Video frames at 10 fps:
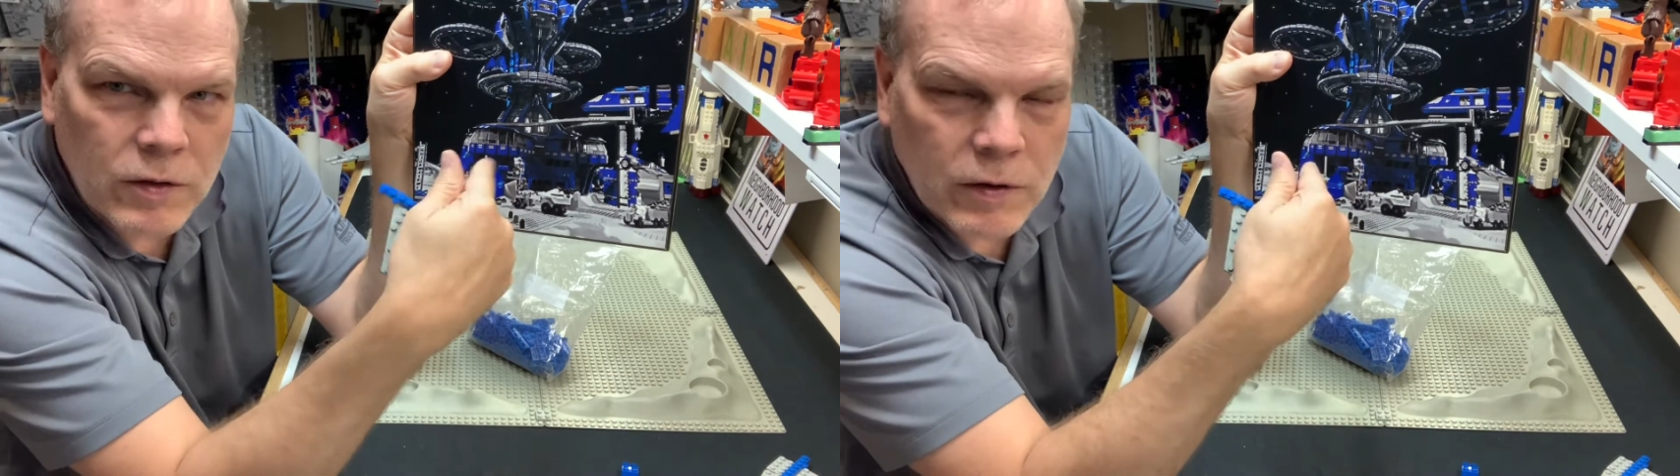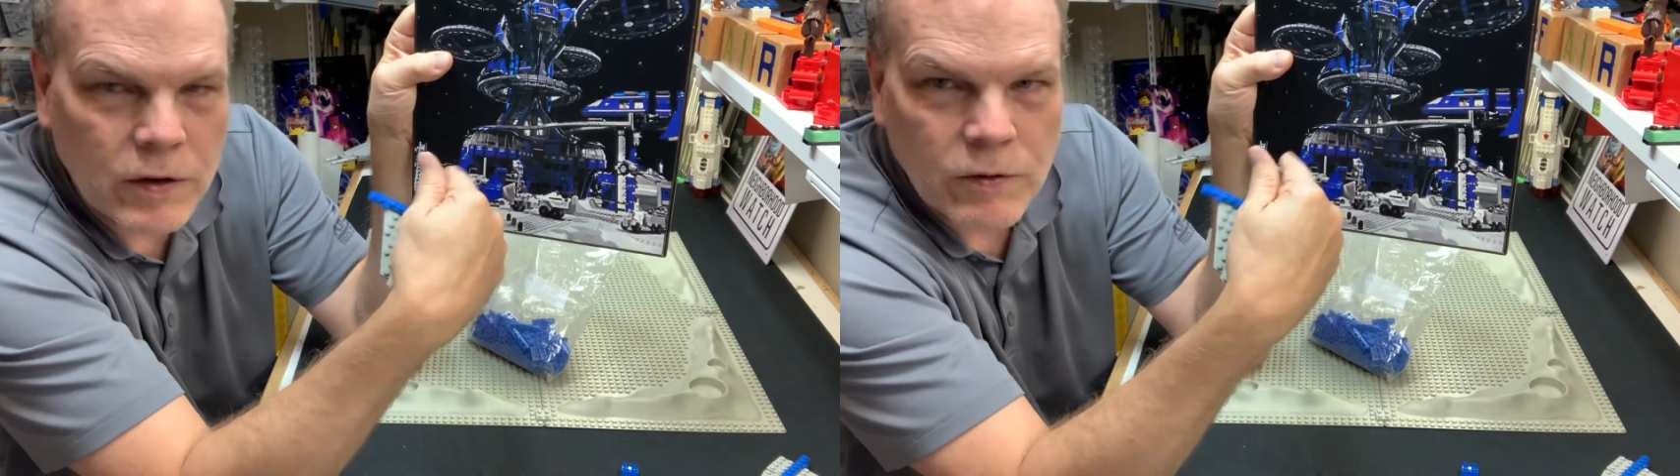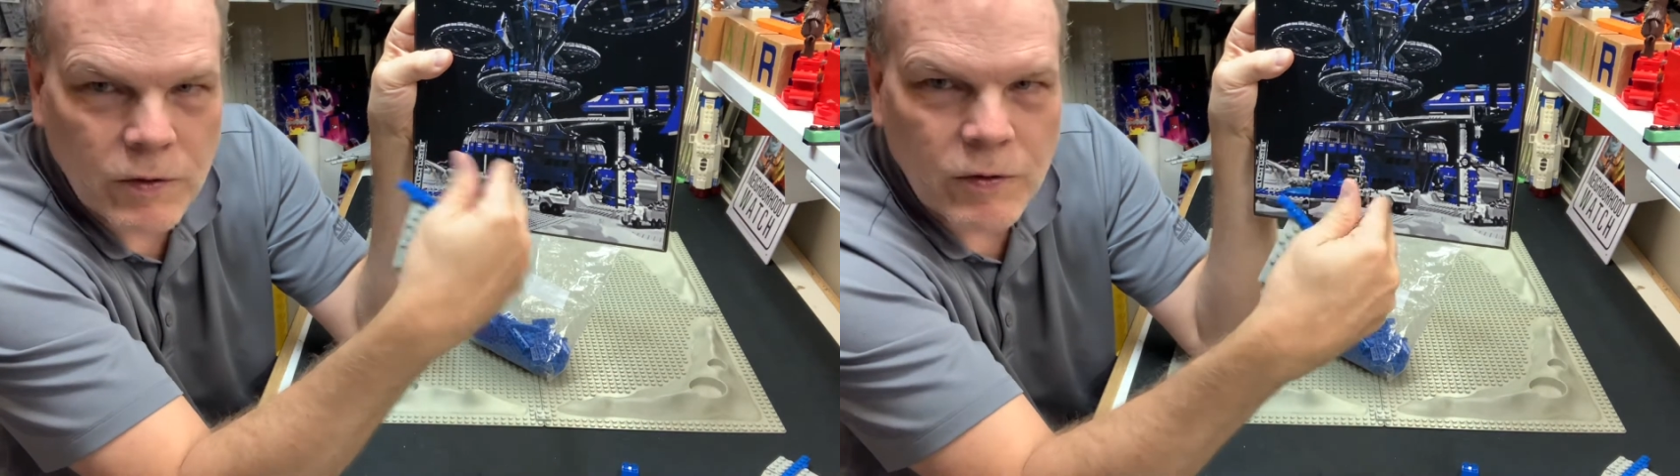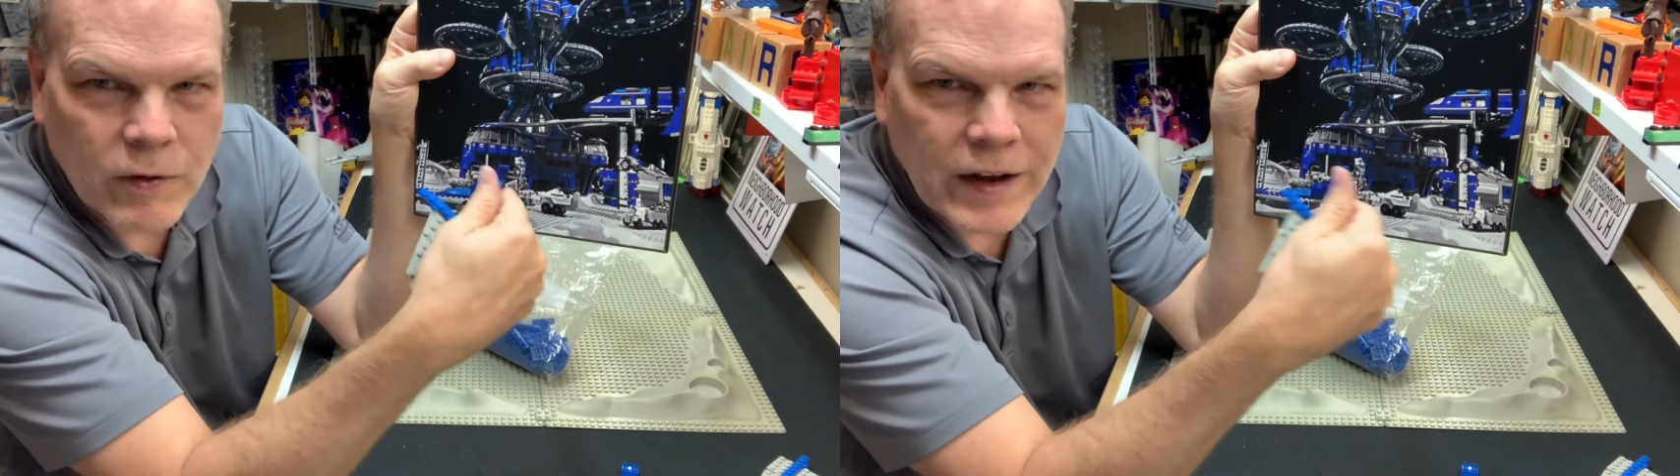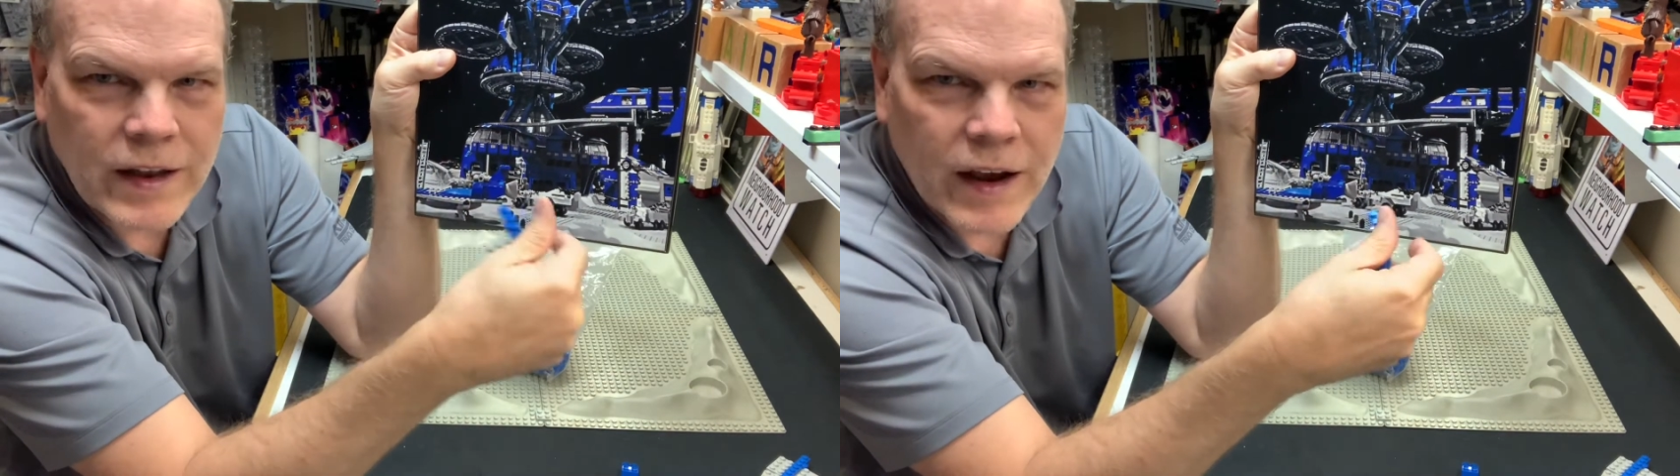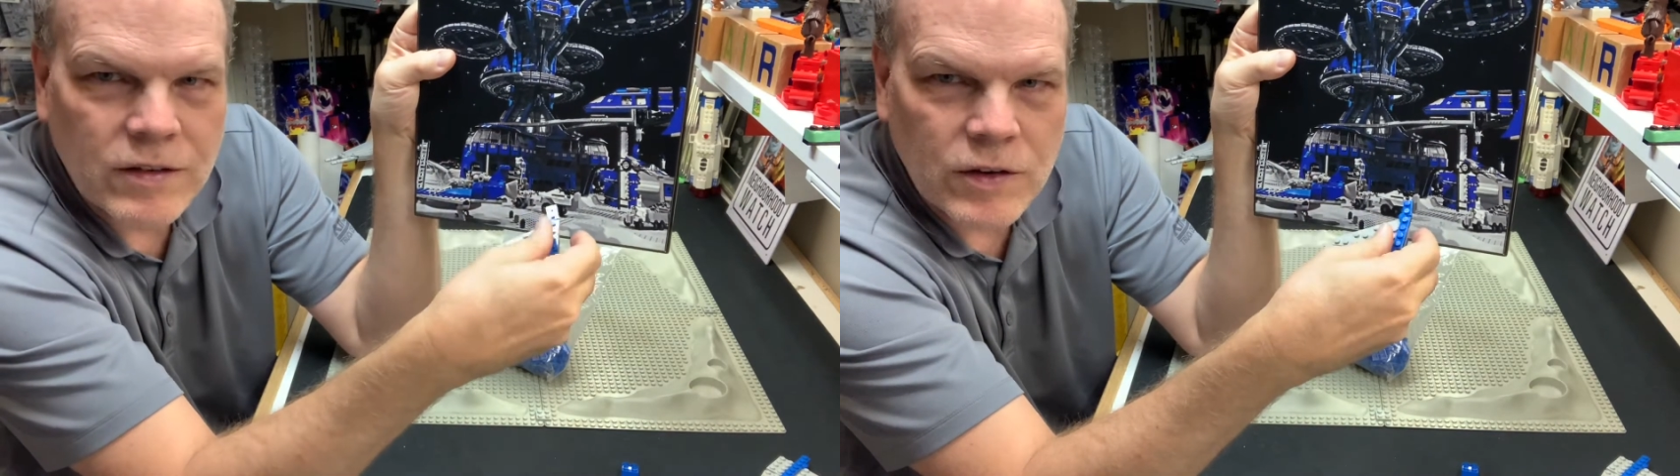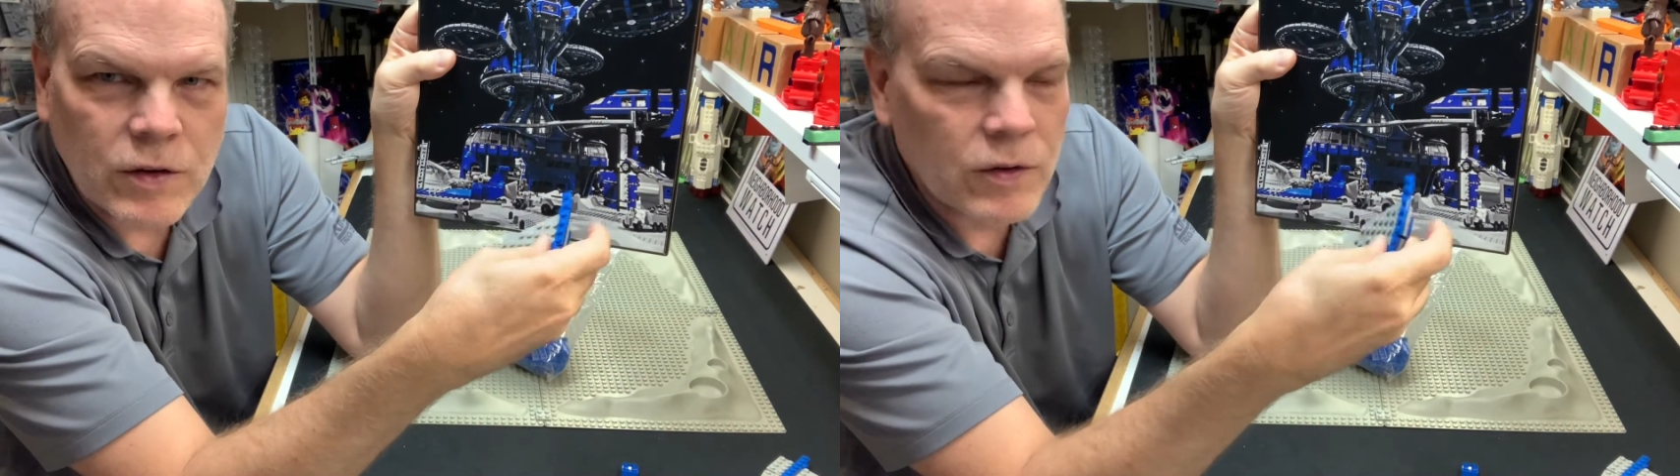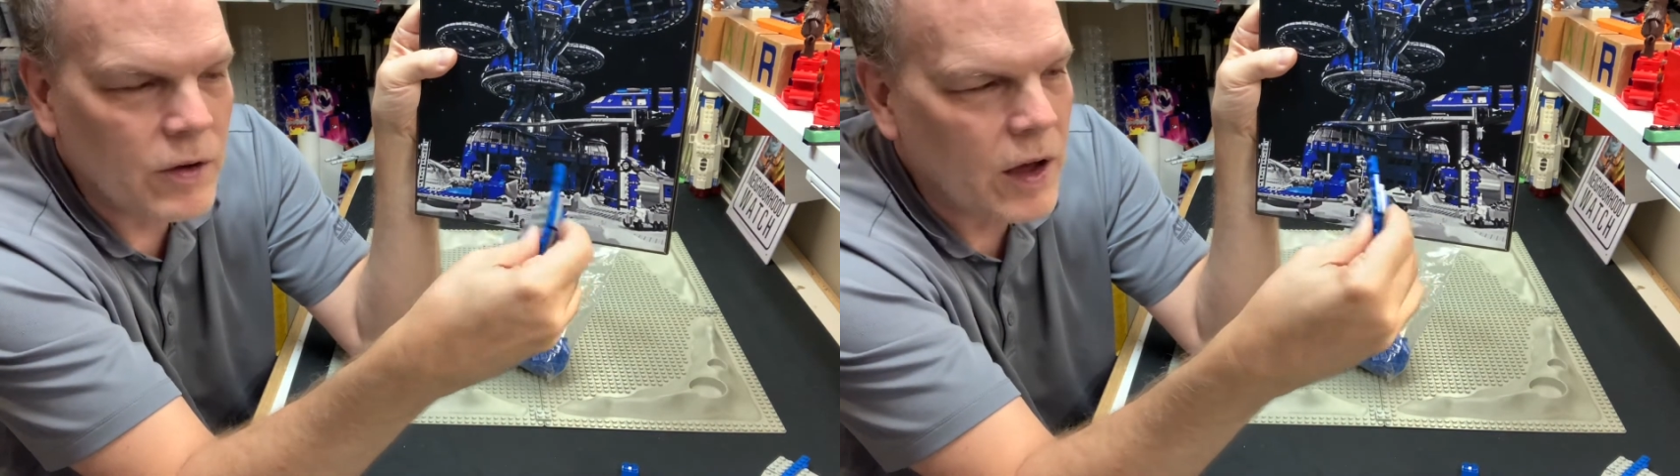or right next to,